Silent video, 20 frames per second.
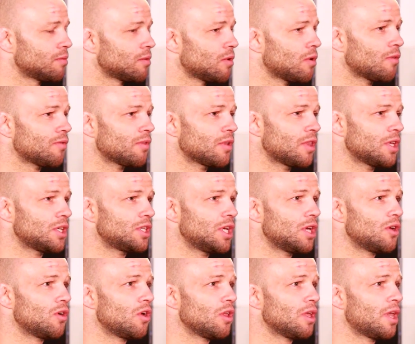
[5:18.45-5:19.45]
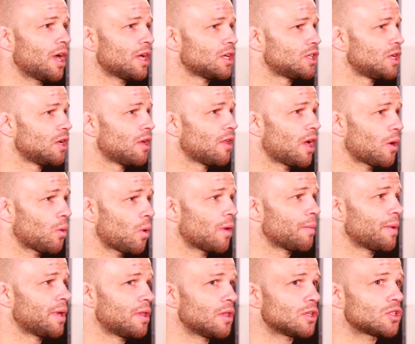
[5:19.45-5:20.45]
Hopefully this year, early next year, that I want
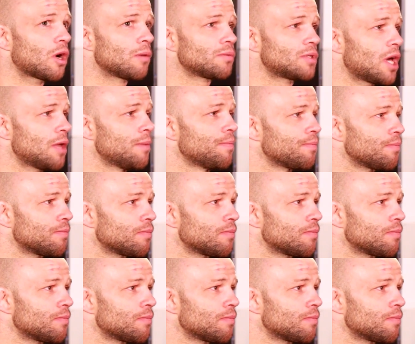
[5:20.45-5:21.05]
to be in the top 10.